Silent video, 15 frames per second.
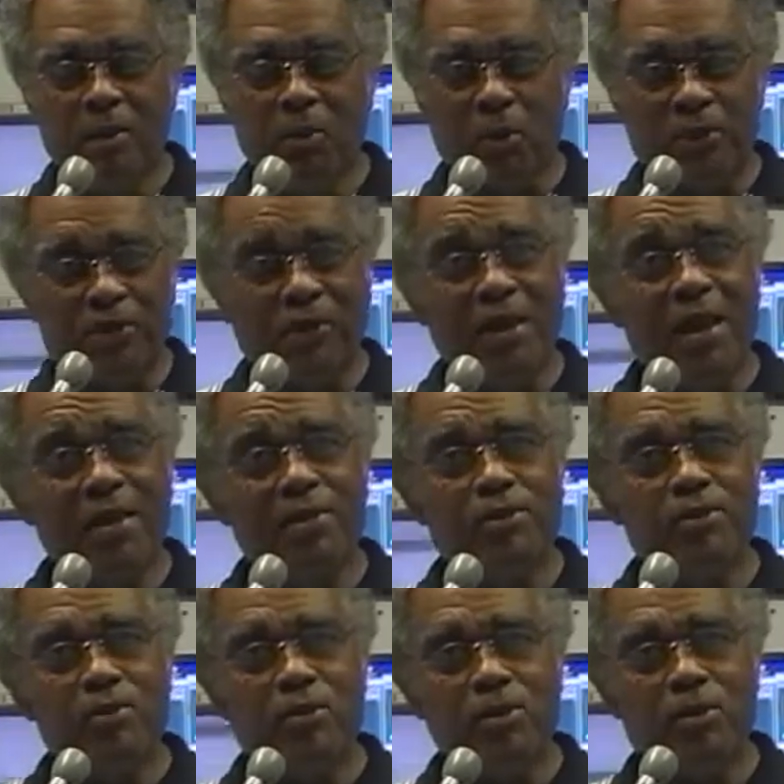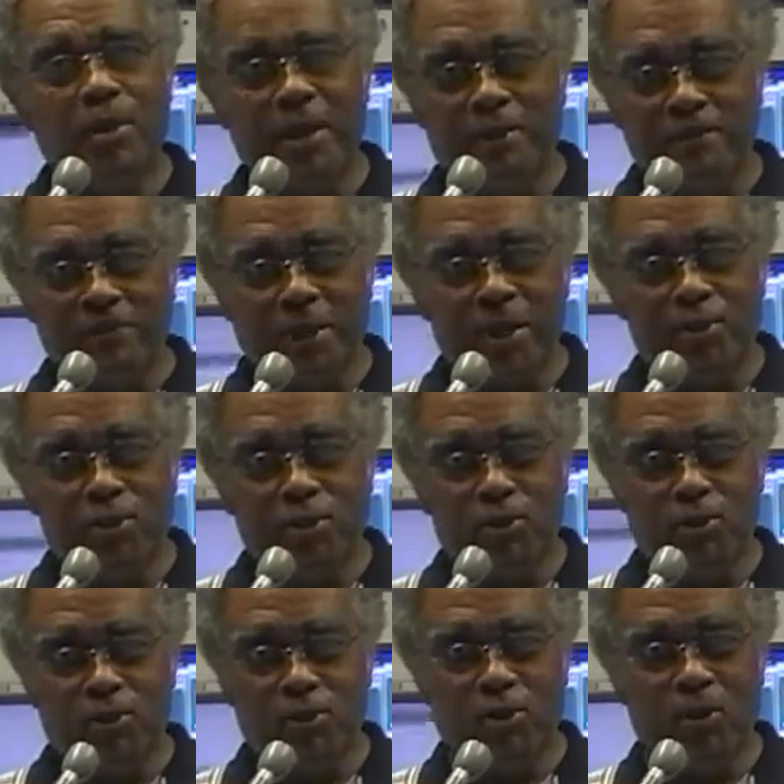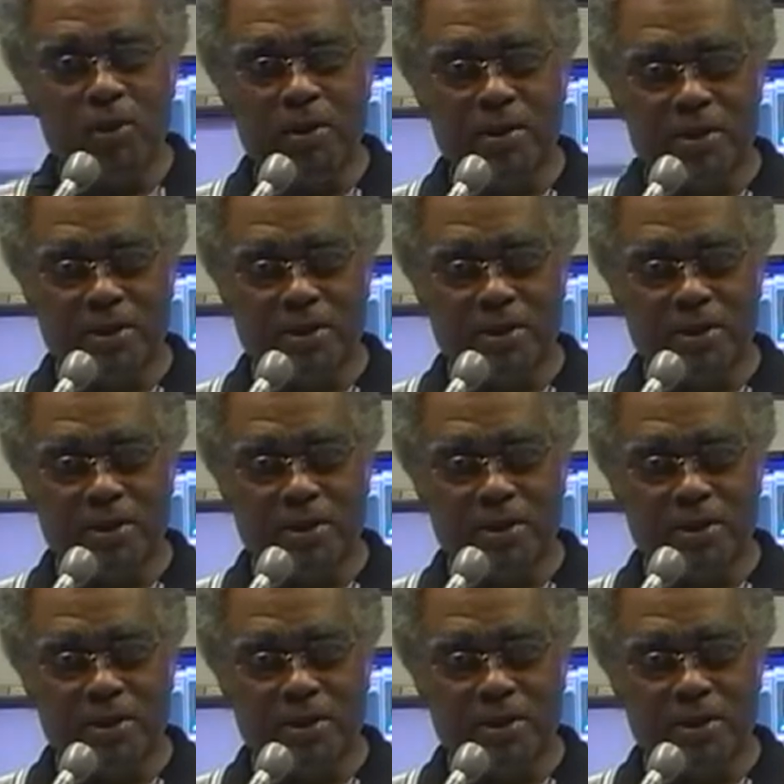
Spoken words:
would like to invite you to join